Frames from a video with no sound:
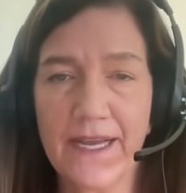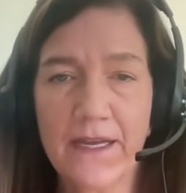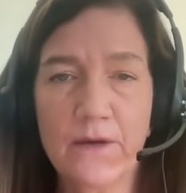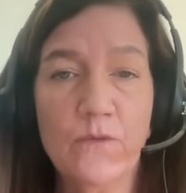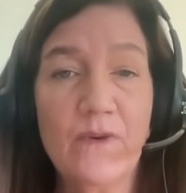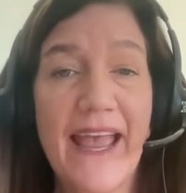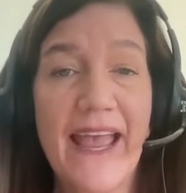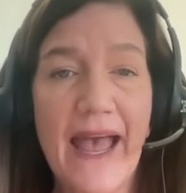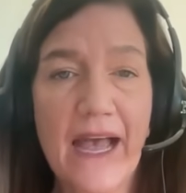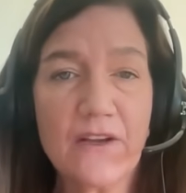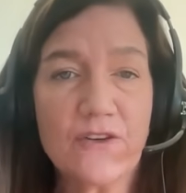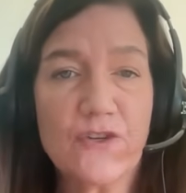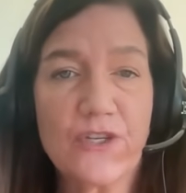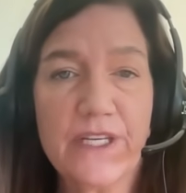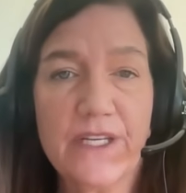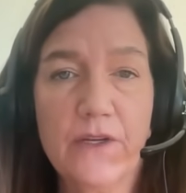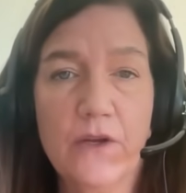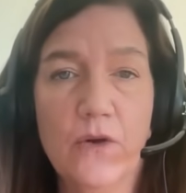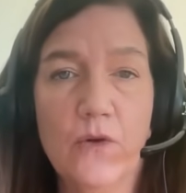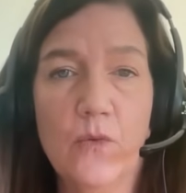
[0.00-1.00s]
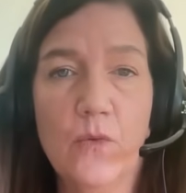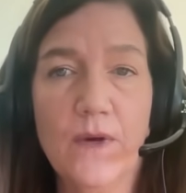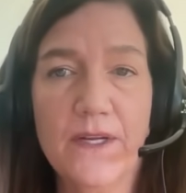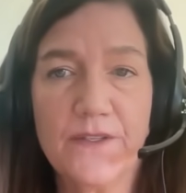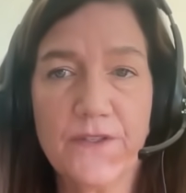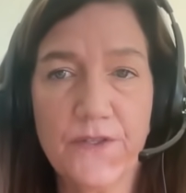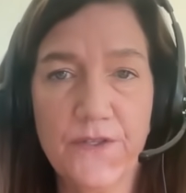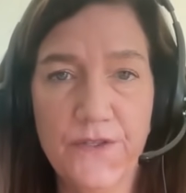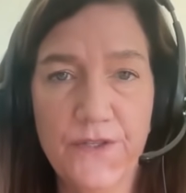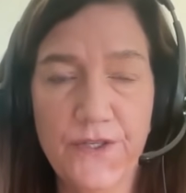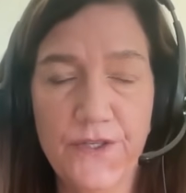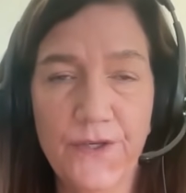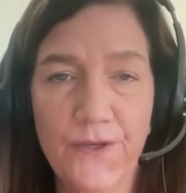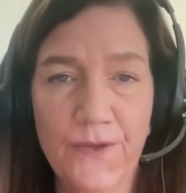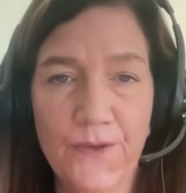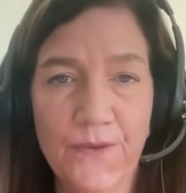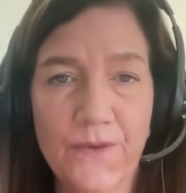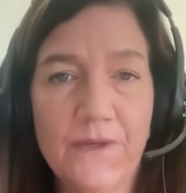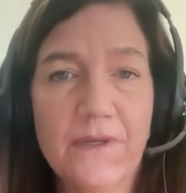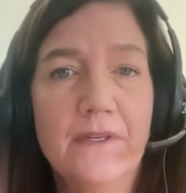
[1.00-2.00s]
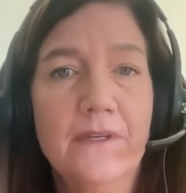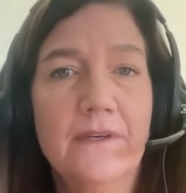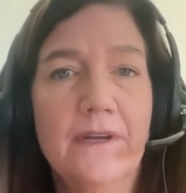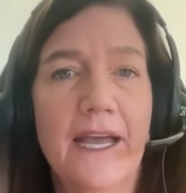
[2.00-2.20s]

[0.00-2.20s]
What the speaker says: and we actually know what to do.